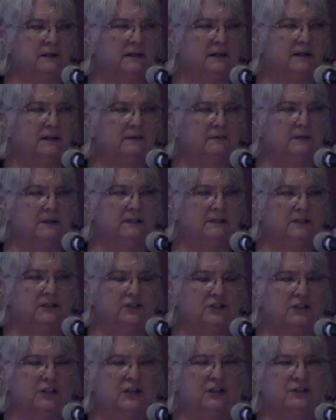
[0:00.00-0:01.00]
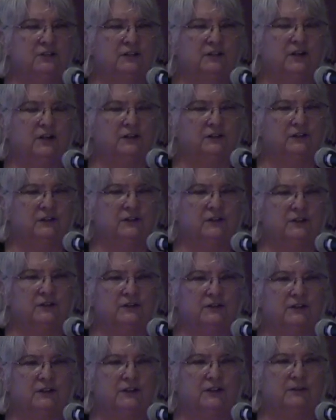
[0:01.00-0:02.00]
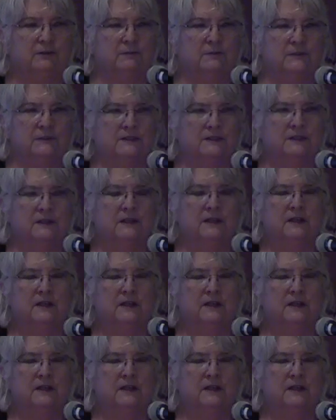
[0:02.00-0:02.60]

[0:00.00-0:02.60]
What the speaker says: to come in to change or alter the terms.